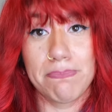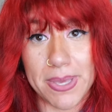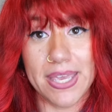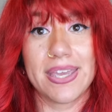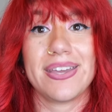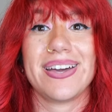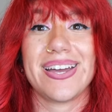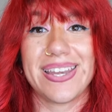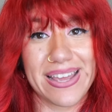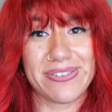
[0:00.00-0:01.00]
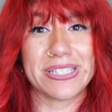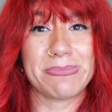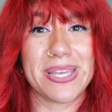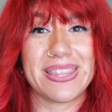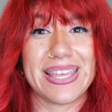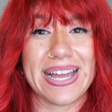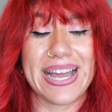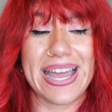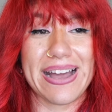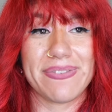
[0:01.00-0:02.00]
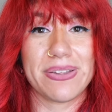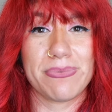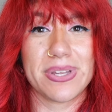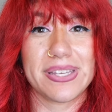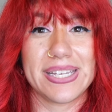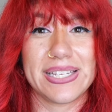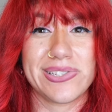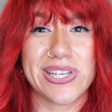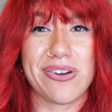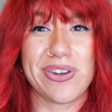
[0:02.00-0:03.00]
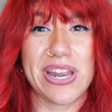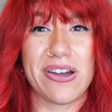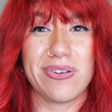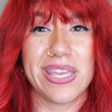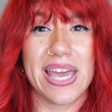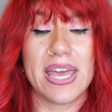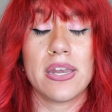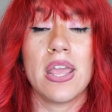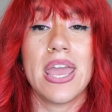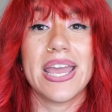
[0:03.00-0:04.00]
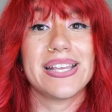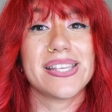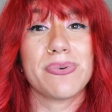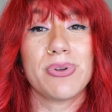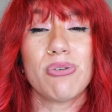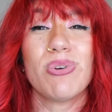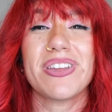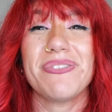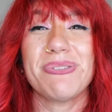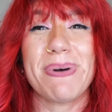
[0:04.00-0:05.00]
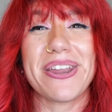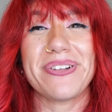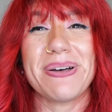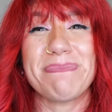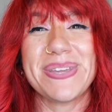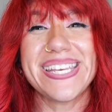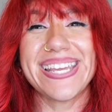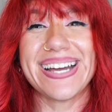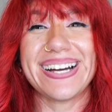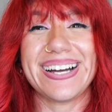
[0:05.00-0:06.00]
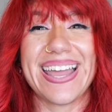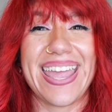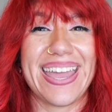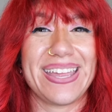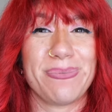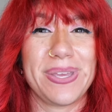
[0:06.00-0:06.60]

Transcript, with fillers: big announcement that I haven't really shouted out yet is that we're working with Battle Up Media, and